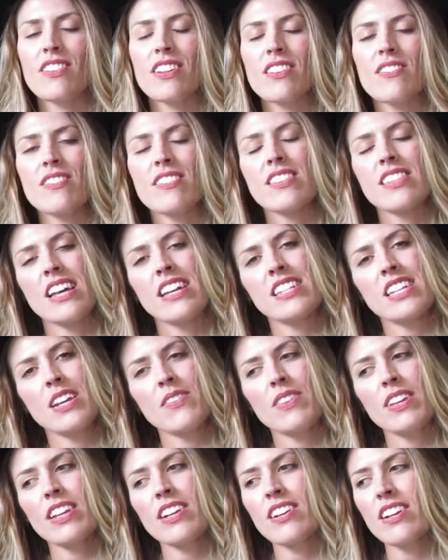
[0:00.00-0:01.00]
it was that time
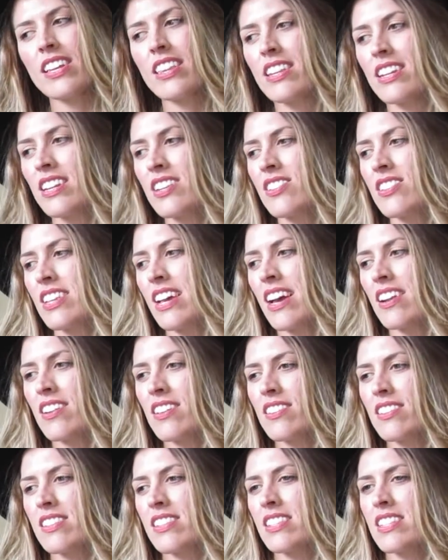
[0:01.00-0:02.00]
of year, and then I just had all
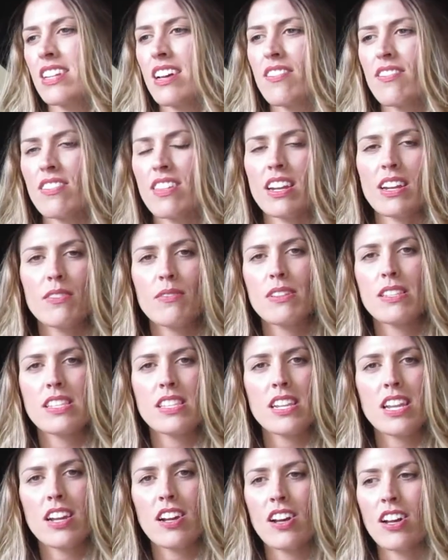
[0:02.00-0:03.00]
this stuff that I was
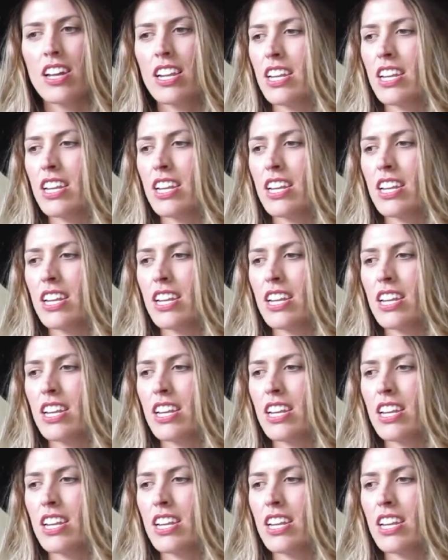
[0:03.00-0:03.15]
sitting on,